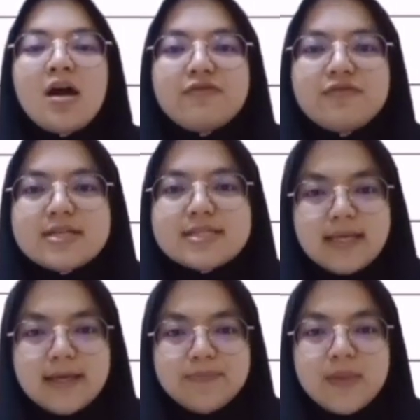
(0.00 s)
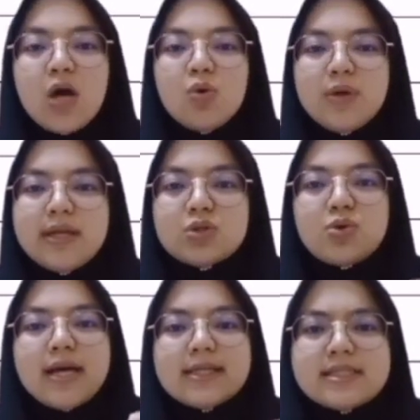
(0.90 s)
Firstly, we need to
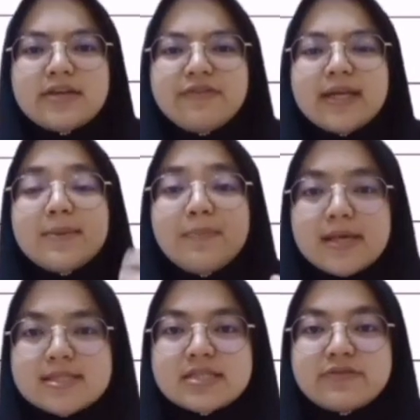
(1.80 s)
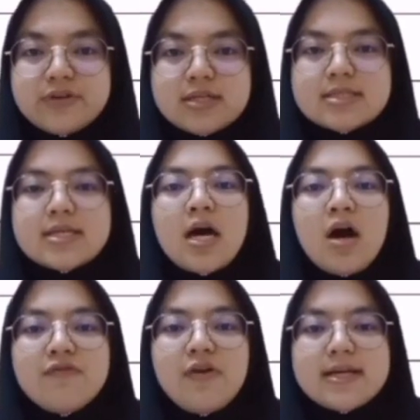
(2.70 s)
identify the basis first.
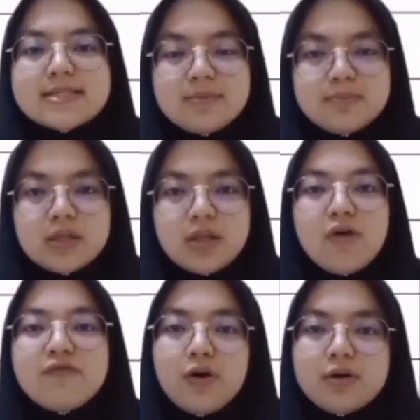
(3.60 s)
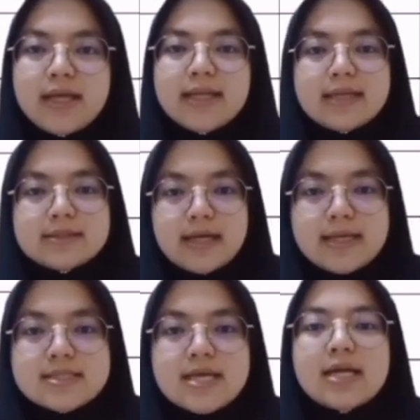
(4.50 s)
For example, for rent and
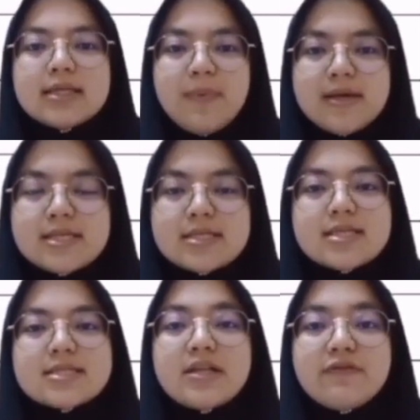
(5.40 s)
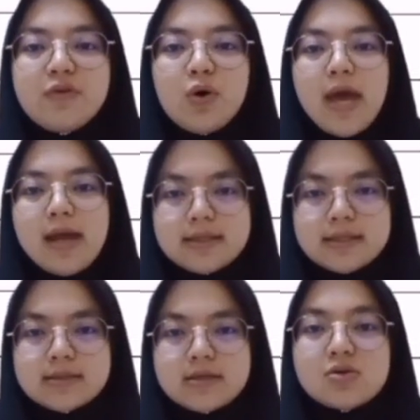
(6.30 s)
rates, the basis is the floor
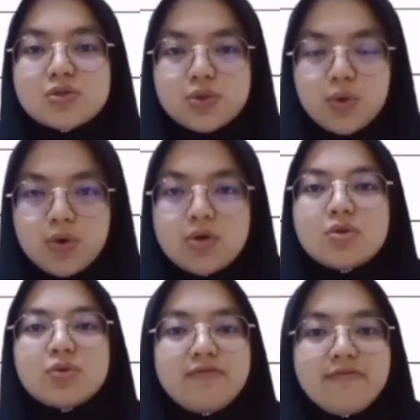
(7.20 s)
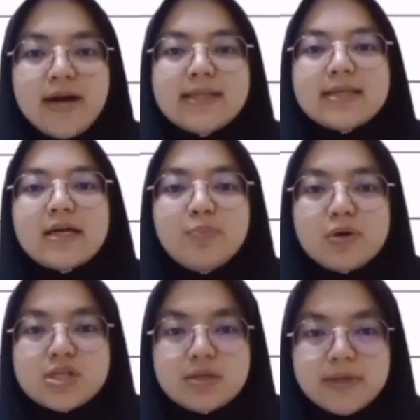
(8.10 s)
area. So, to find the
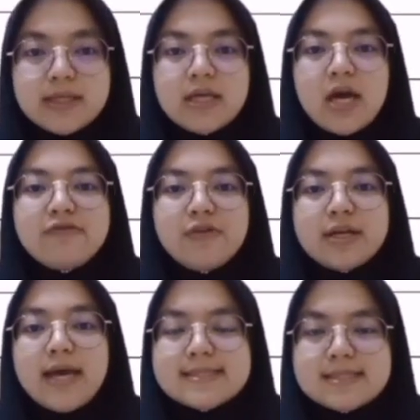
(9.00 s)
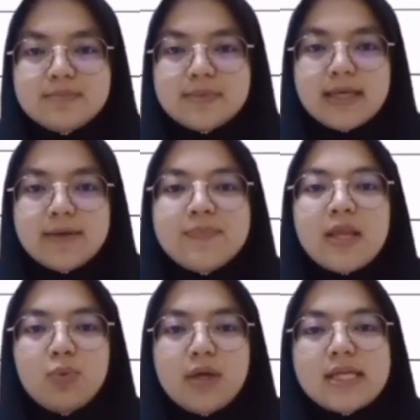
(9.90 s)
apportionment for the assembly,
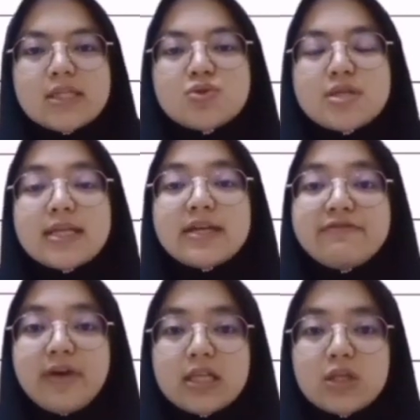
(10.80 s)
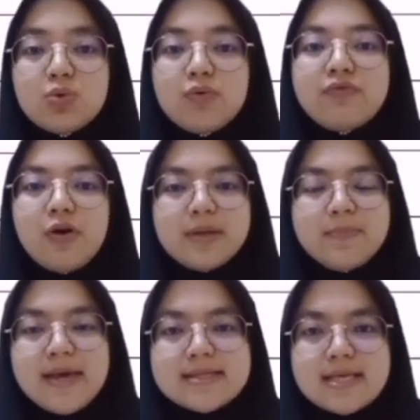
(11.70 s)
we need to take the value from the
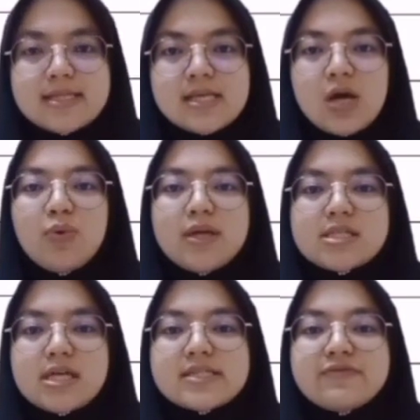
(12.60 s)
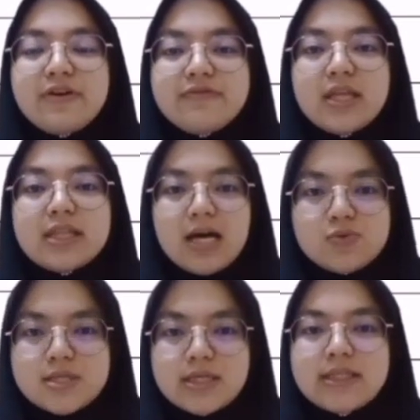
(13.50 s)
basis, which is
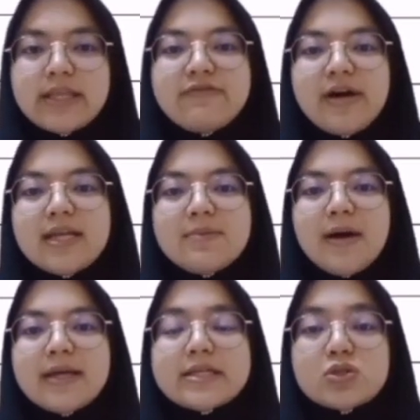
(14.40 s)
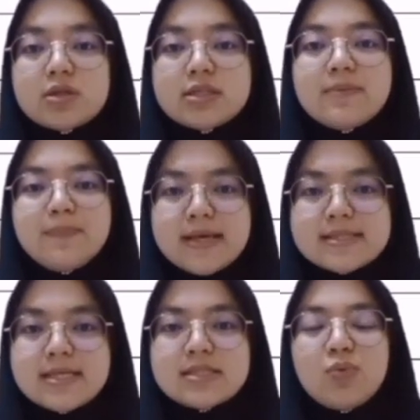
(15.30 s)
15,000, divided by the total
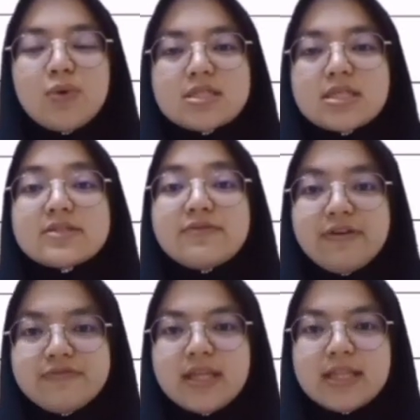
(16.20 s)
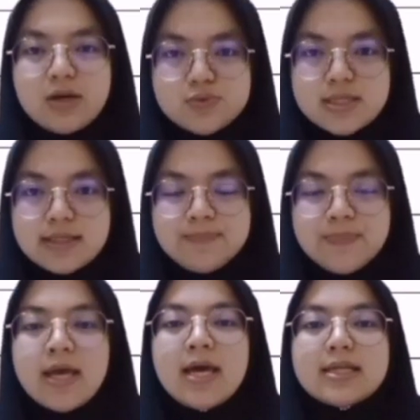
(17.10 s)
basis, which is 50,000.
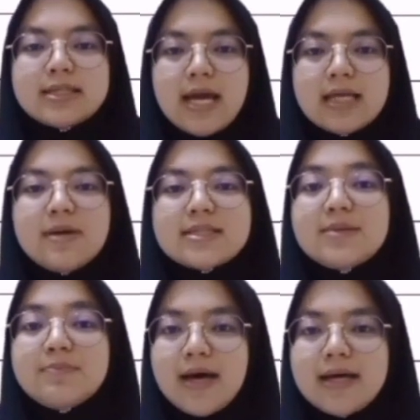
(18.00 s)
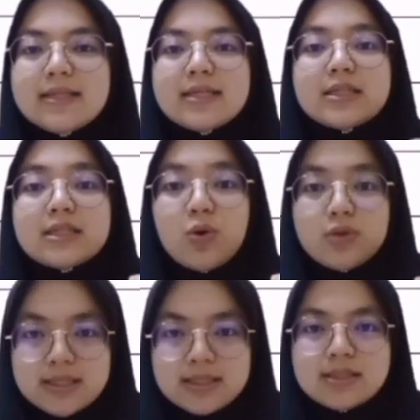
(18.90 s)
Then multiply the
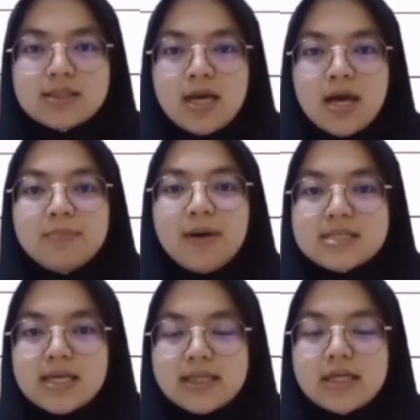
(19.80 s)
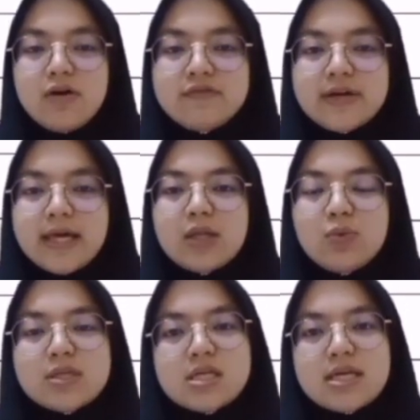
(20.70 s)
total budgeted overhead,
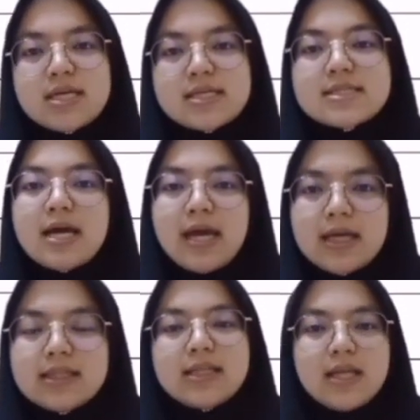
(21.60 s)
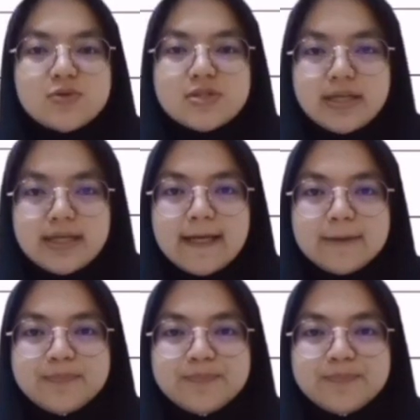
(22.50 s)
which is 80,000 ringgit.